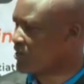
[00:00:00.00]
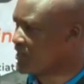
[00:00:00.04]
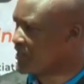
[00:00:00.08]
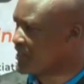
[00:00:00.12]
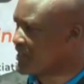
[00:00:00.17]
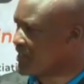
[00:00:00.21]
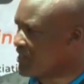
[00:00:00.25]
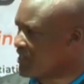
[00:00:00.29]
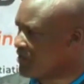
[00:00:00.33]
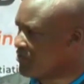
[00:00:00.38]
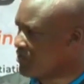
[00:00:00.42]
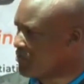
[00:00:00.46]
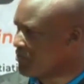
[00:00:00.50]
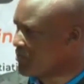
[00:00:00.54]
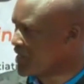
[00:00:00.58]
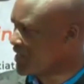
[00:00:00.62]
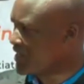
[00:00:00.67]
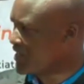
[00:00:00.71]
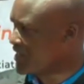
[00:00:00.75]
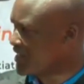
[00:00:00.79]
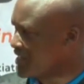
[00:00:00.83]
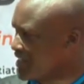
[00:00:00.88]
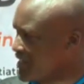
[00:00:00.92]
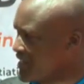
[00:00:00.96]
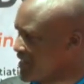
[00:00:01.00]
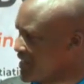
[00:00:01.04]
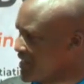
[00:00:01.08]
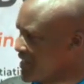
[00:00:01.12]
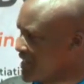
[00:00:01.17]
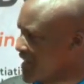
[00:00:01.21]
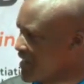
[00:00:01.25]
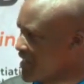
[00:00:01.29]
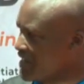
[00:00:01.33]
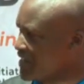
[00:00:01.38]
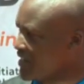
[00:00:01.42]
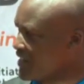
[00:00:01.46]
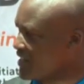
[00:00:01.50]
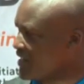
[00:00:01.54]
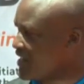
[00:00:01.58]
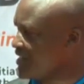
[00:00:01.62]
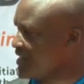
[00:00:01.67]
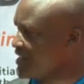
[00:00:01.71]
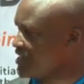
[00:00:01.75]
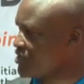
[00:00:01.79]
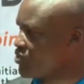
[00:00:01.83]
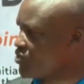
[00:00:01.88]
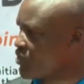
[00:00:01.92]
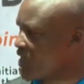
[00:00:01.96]
the women, the young
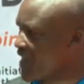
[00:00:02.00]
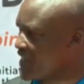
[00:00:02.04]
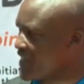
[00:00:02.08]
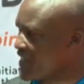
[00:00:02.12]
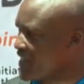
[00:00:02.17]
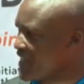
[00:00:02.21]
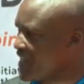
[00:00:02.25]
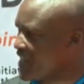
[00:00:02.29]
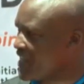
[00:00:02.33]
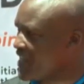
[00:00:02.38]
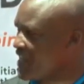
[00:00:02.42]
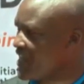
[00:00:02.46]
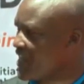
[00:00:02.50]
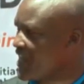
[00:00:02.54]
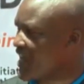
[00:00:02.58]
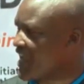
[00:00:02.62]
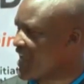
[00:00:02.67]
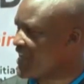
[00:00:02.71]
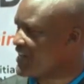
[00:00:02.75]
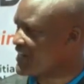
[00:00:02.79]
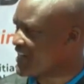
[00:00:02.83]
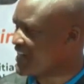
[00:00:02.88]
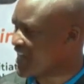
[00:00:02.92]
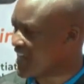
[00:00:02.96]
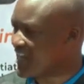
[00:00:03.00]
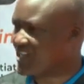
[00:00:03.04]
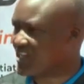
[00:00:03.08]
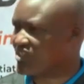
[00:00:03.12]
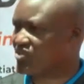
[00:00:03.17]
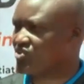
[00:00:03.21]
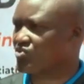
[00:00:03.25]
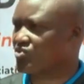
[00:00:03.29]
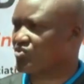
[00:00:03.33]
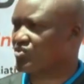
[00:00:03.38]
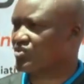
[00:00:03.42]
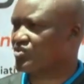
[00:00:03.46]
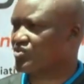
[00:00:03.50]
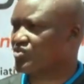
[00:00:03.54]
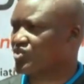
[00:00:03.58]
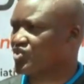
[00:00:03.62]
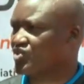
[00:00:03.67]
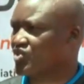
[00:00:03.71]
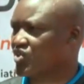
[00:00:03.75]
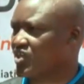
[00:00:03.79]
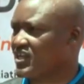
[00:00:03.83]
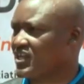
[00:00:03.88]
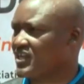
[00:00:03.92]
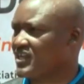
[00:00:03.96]
ladies who are here, I encourage you
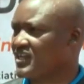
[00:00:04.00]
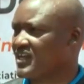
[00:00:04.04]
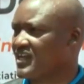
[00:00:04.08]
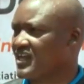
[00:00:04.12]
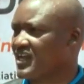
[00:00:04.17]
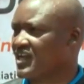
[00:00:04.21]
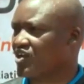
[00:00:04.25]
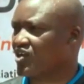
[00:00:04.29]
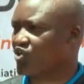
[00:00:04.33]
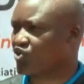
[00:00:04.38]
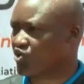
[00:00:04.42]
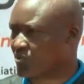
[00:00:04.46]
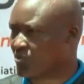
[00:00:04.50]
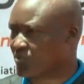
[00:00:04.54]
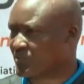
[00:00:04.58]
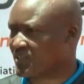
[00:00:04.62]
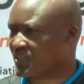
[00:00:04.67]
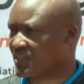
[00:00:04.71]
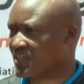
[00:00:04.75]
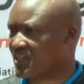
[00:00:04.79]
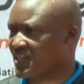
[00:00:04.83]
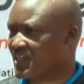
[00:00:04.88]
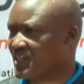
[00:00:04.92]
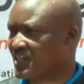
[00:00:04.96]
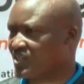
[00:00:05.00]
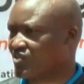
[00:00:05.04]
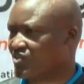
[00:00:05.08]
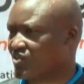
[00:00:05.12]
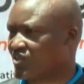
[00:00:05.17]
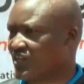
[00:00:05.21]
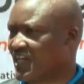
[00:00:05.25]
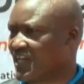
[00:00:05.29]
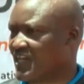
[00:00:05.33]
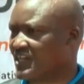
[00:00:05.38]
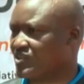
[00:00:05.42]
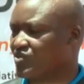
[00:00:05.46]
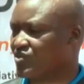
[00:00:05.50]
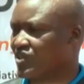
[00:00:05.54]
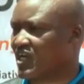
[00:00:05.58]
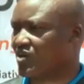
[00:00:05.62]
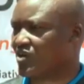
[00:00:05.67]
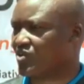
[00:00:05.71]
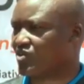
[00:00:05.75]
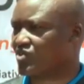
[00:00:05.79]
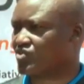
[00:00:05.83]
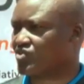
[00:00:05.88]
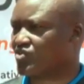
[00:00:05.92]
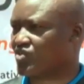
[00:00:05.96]
to join groups so that you
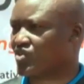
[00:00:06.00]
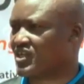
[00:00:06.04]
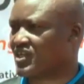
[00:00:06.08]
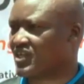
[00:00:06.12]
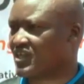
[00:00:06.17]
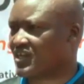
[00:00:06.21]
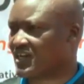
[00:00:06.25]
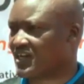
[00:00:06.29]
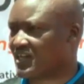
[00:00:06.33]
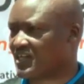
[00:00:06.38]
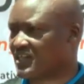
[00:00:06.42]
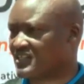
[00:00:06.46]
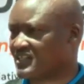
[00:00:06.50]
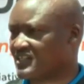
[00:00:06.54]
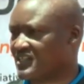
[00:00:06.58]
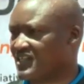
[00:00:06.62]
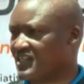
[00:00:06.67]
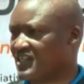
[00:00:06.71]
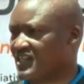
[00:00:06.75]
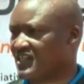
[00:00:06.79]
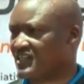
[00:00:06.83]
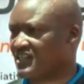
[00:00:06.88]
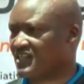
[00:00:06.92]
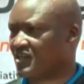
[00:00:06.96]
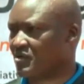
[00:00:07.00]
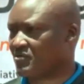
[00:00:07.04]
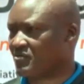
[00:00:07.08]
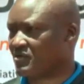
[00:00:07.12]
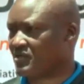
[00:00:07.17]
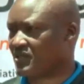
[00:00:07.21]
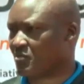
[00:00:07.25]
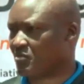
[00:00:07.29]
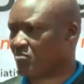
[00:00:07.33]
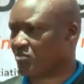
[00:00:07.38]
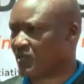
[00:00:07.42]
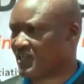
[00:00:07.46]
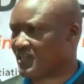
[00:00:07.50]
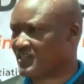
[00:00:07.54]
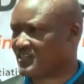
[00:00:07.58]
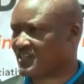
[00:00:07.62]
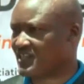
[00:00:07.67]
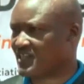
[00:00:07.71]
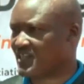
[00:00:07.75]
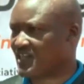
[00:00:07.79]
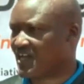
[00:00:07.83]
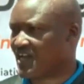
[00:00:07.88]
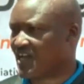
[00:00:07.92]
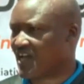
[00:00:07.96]
can also increase the
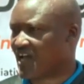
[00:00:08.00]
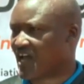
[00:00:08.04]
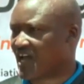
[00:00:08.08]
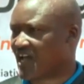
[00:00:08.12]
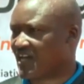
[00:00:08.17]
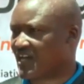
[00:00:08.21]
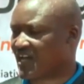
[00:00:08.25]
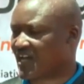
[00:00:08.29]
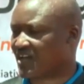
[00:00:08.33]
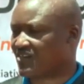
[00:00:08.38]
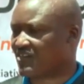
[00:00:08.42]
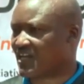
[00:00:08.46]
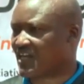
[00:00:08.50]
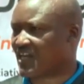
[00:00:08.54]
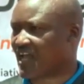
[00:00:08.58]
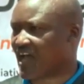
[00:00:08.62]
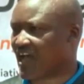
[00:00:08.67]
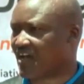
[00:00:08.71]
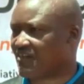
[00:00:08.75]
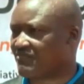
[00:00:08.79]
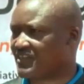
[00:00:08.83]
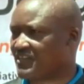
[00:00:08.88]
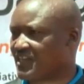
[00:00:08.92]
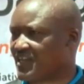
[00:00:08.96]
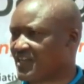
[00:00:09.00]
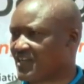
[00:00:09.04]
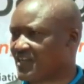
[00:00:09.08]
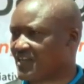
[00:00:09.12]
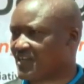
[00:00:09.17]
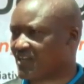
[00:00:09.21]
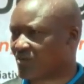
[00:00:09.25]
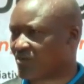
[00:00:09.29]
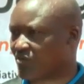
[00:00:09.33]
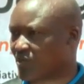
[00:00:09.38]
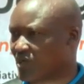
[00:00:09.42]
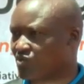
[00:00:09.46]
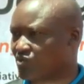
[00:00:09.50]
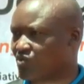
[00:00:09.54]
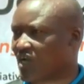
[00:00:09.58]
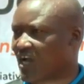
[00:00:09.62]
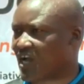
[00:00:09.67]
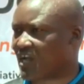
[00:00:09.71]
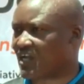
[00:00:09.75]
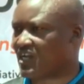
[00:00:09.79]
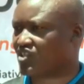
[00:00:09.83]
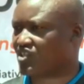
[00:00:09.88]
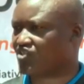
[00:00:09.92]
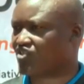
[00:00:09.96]
base and actually have the, what
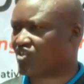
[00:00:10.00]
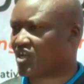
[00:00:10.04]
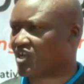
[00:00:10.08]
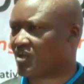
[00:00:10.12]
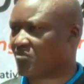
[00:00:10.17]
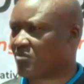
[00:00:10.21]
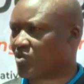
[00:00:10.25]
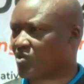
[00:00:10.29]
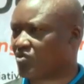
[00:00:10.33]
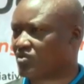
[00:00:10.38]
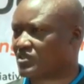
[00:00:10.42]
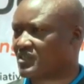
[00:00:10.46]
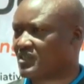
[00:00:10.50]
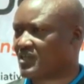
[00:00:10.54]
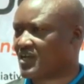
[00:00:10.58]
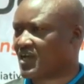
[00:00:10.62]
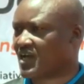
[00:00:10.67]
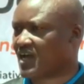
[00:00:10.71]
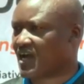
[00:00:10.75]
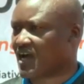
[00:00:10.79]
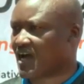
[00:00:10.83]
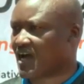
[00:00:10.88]
we are actually talking about,